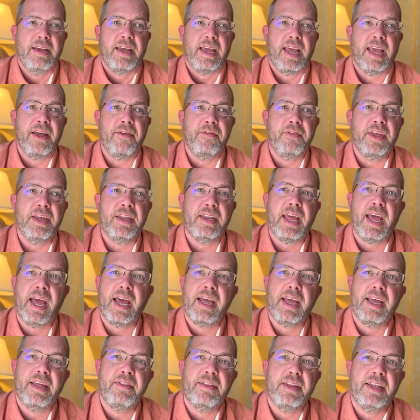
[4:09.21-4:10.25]
And then
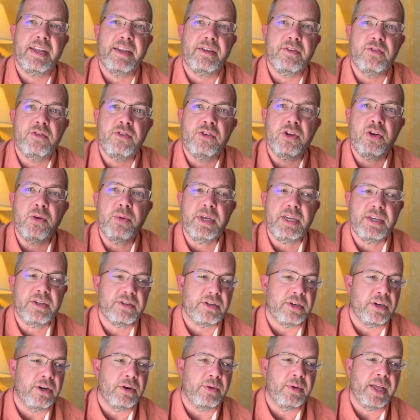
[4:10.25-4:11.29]
in doing
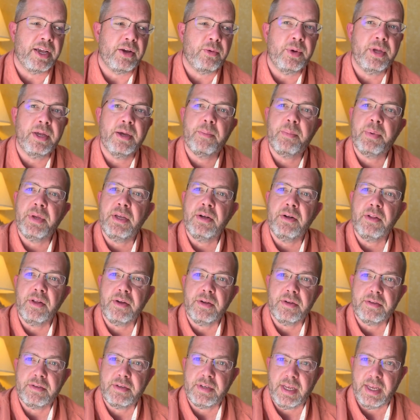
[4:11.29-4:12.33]
so, like we
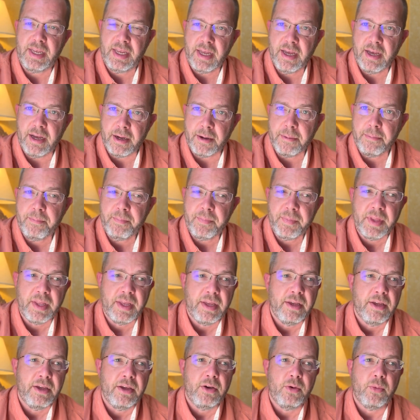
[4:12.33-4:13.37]
appeal to him,
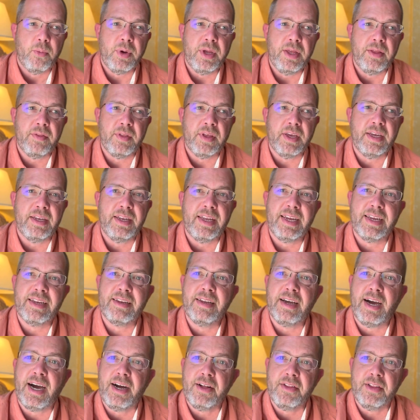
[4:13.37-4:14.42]
we then
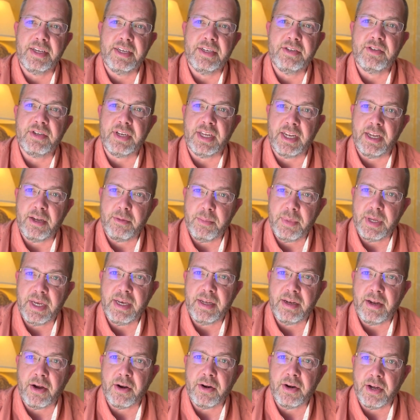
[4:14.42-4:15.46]
acknowledge and
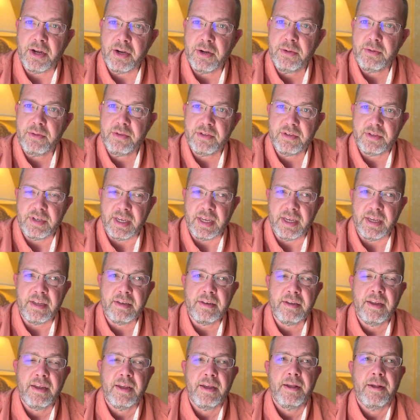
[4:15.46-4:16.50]
admit our own
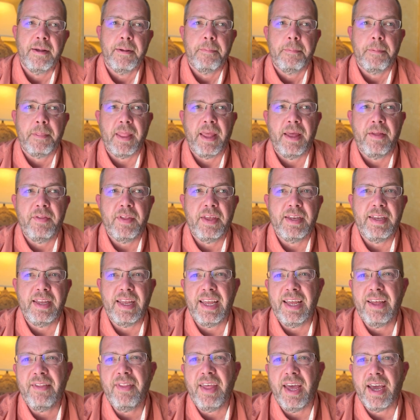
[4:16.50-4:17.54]
sin. And then
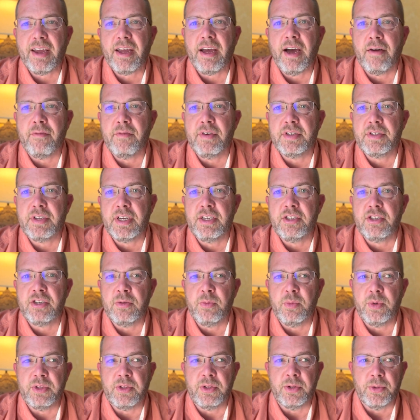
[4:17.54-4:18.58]
in that
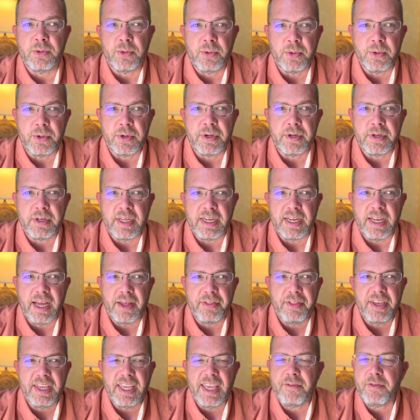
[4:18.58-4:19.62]
conversation with the Lord, and I
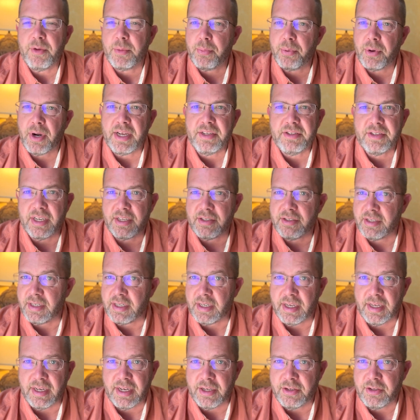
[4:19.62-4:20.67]
think even
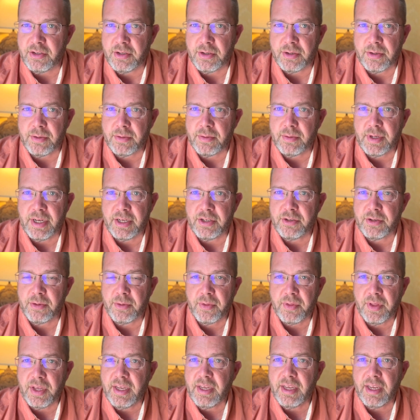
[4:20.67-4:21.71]
processing it as you're
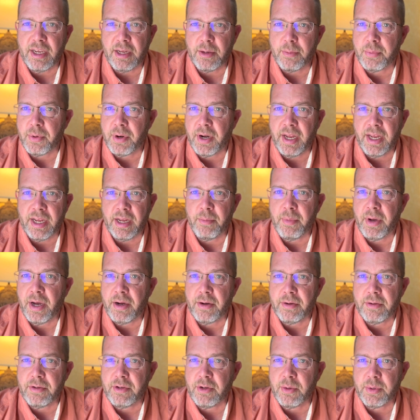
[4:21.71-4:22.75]
thinking and praying
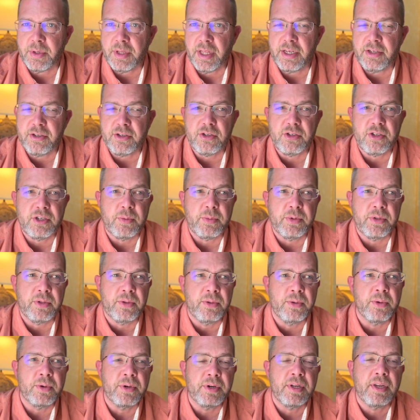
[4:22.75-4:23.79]
about your relationship with the
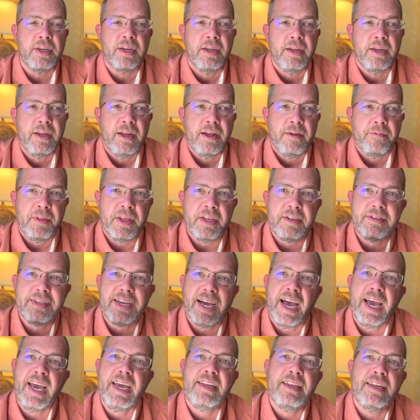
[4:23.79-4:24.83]
Lord, that
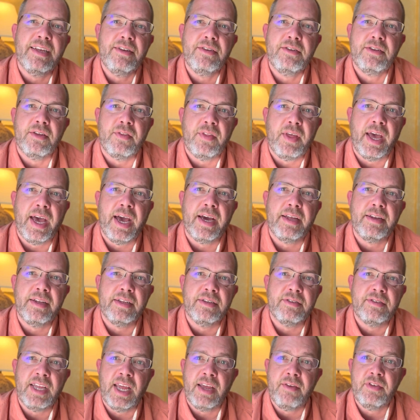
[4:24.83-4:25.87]
tied into that
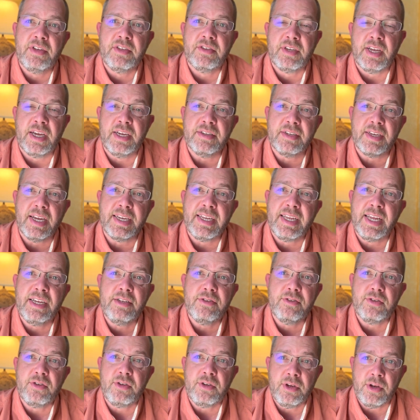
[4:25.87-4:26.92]
is David says,
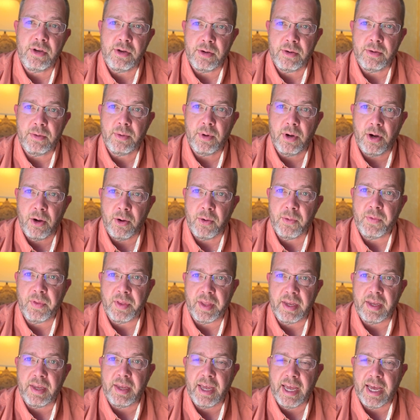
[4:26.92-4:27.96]
"Against you
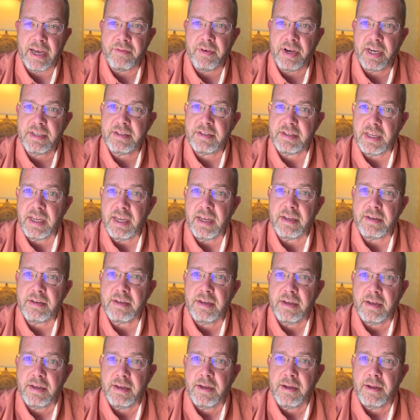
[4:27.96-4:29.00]
only have I sinned."
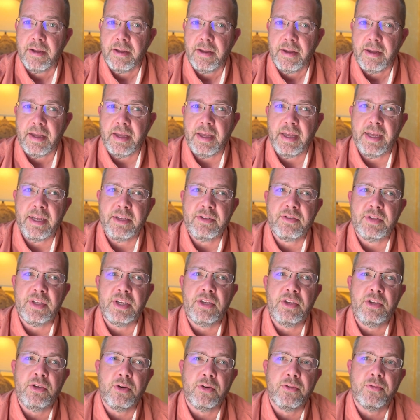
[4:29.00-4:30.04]
Is
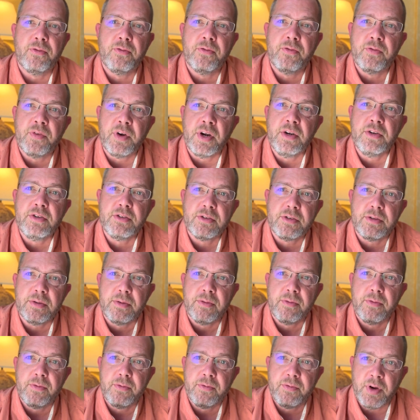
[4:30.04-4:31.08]
that your first
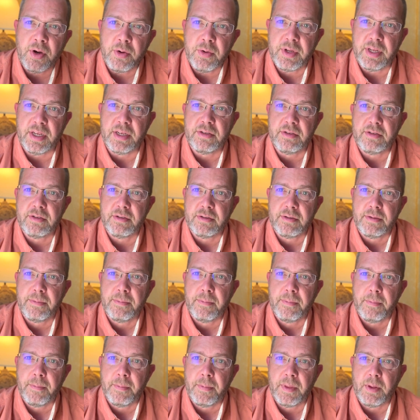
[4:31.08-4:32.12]
focus
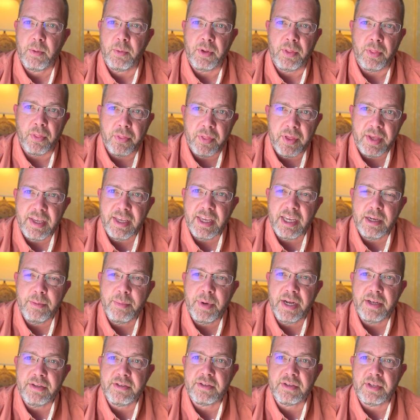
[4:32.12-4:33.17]
when thinking
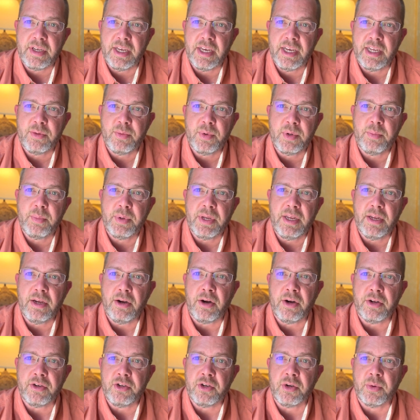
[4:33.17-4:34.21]
about sin would be
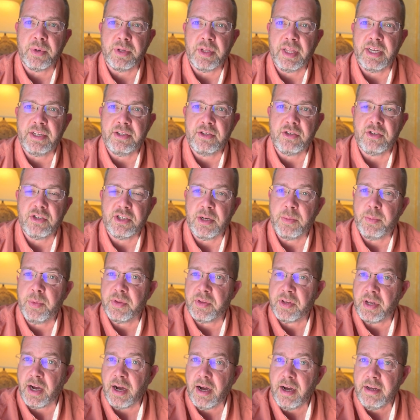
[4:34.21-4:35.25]
on your relationship
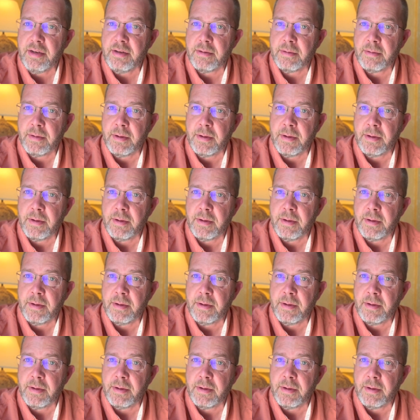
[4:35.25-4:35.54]
with God,